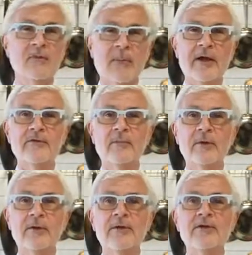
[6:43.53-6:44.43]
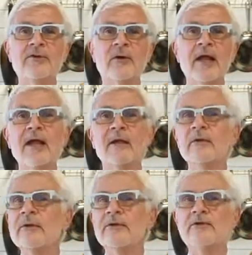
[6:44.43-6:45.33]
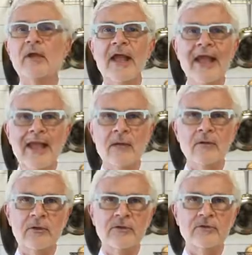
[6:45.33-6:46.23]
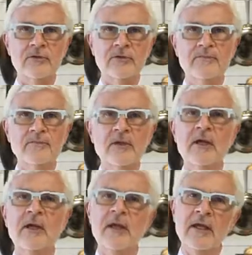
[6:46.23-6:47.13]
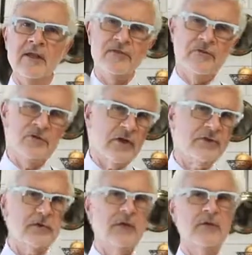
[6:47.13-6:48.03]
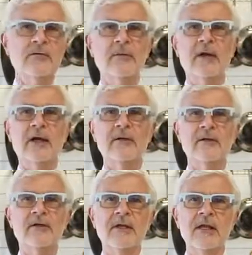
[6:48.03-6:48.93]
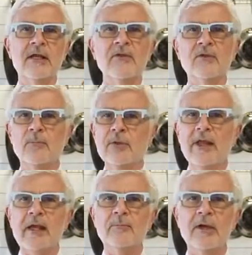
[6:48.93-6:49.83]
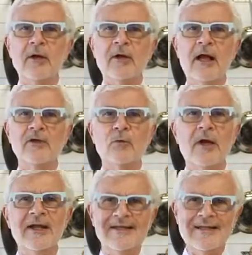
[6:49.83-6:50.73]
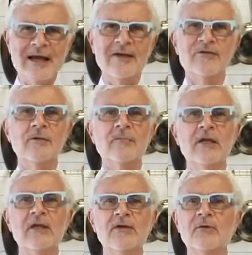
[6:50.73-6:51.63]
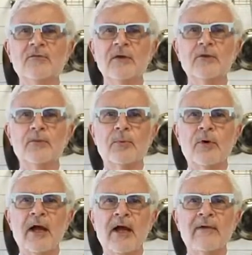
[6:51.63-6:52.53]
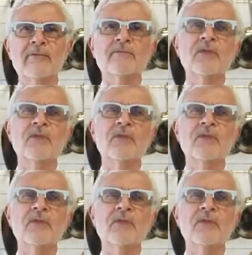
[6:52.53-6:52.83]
the possibilities are endless and delicious. It's just another reminder that eating the plant paradox way doesn't mean you'll feel deprived.